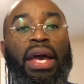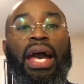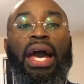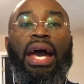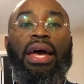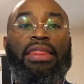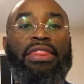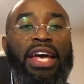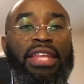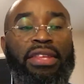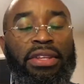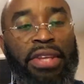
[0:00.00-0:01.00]
And
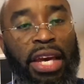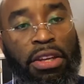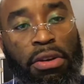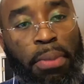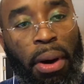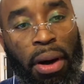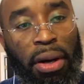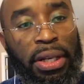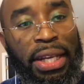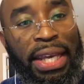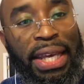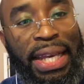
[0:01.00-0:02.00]
then the denouement
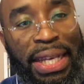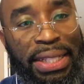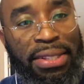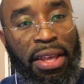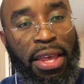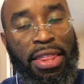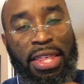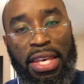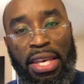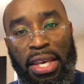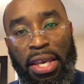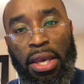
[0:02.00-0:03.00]
is
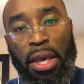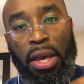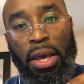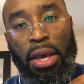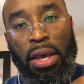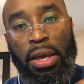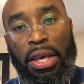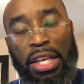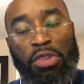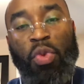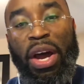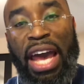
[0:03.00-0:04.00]

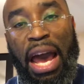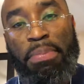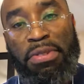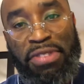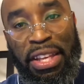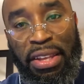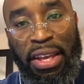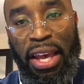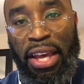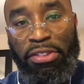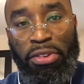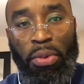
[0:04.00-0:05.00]
what happens at the
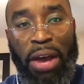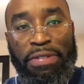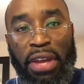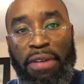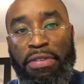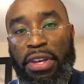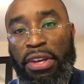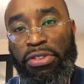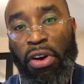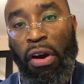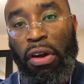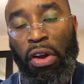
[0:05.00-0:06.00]
end. So after everything's
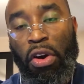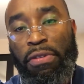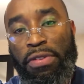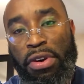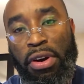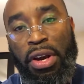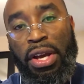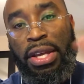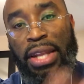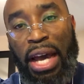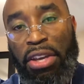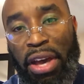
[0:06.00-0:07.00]
all over,
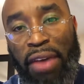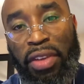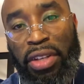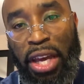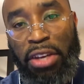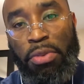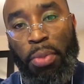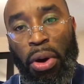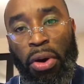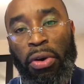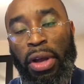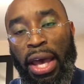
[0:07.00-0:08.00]
now you have the
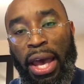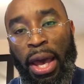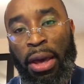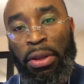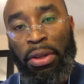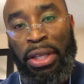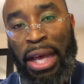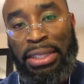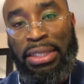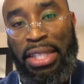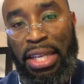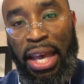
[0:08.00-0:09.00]
denouement, and
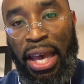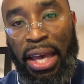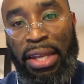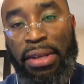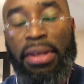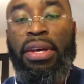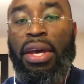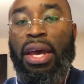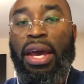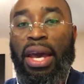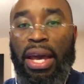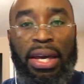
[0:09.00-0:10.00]
that's the end.
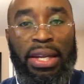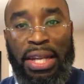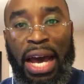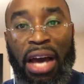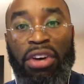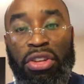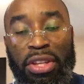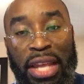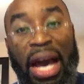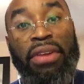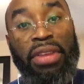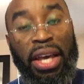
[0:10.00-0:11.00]
And now
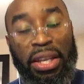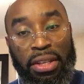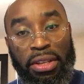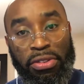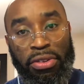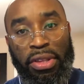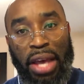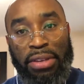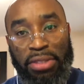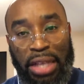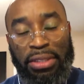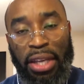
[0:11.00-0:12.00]
the end of
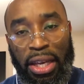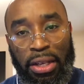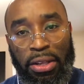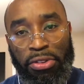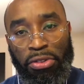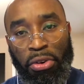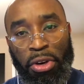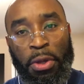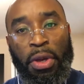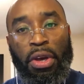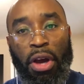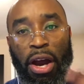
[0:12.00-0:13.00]
that's the end of the story.
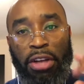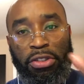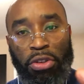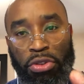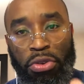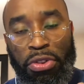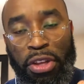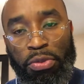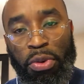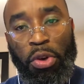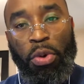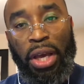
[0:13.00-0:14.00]
All right. So two things
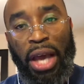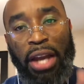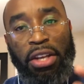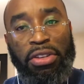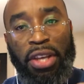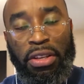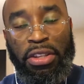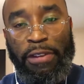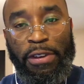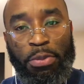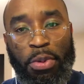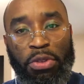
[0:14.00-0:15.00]
real quick. How do you tell the
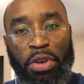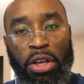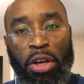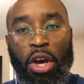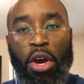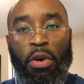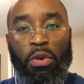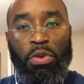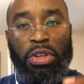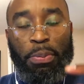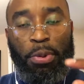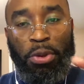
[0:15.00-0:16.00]
difference between who
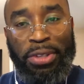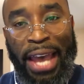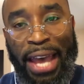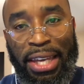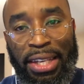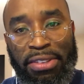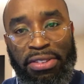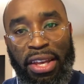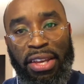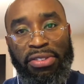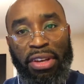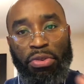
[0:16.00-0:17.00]
the protagonist
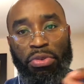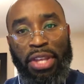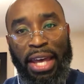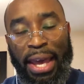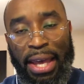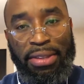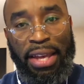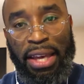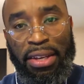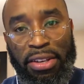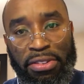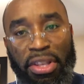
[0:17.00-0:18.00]
is and who the
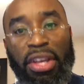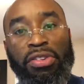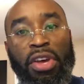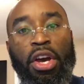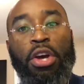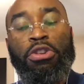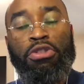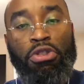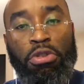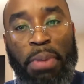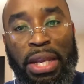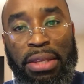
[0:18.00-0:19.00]
antagonist is?
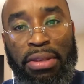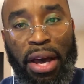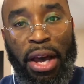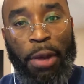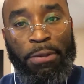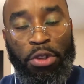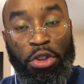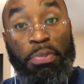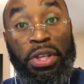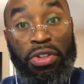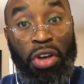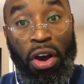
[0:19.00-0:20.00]
Too many times you've
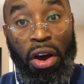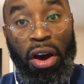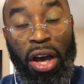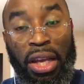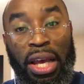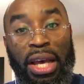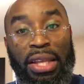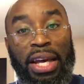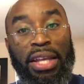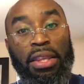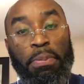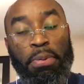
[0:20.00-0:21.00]
been taught
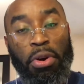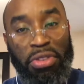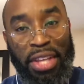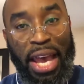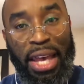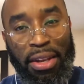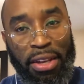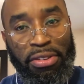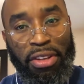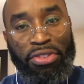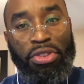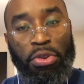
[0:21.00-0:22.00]
that the
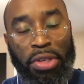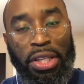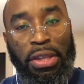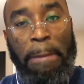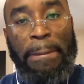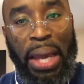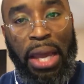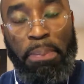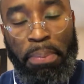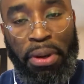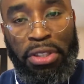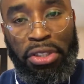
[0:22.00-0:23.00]
protagonist is usually the
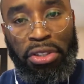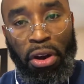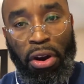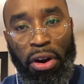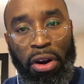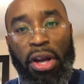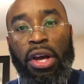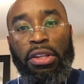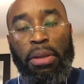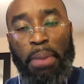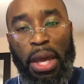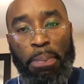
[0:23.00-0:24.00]
main star,
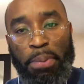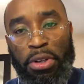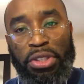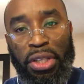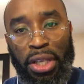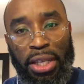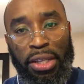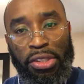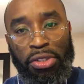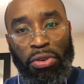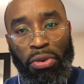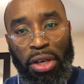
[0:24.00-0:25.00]
the main person
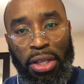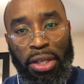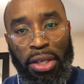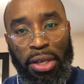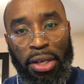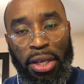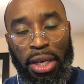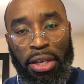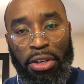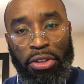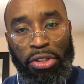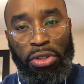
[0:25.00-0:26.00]

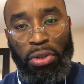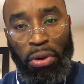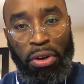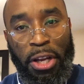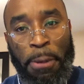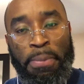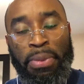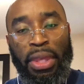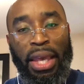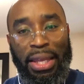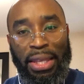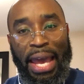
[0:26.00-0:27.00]
in your story,
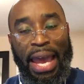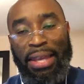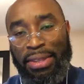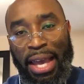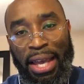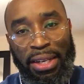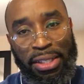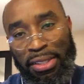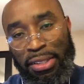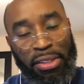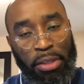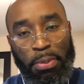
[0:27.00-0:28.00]
and the antagonist
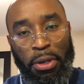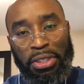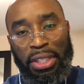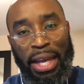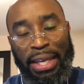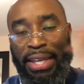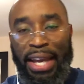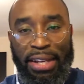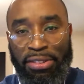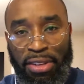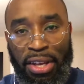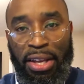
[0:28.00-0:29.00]
is the person
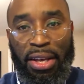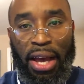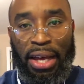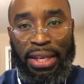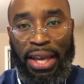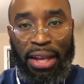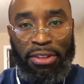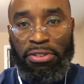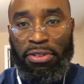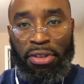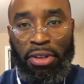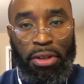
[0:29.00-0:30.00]
against
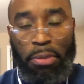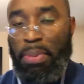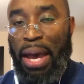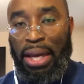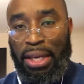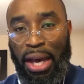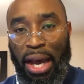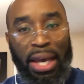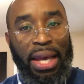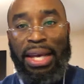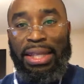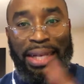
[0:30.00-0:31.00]
the bad guy.
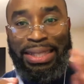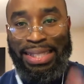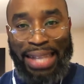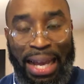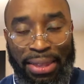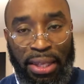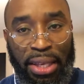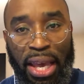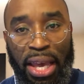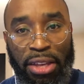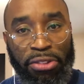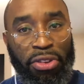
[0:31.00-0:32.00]
That's not the
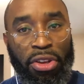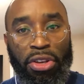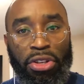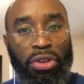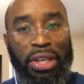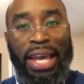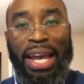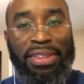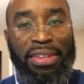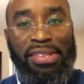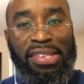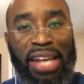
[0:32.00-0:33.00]
case. You can't
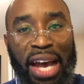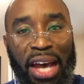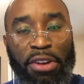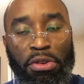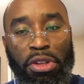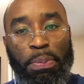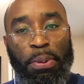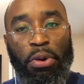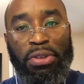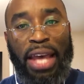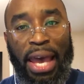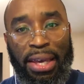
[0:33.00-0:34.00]
decide who the
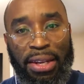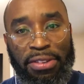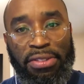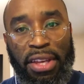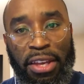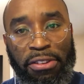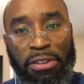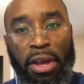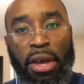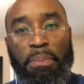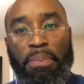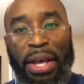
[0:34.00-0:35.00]
protagonist is
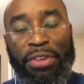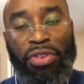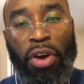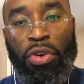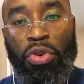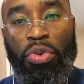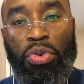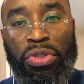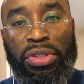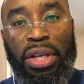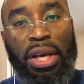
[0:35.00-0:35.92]
based on who's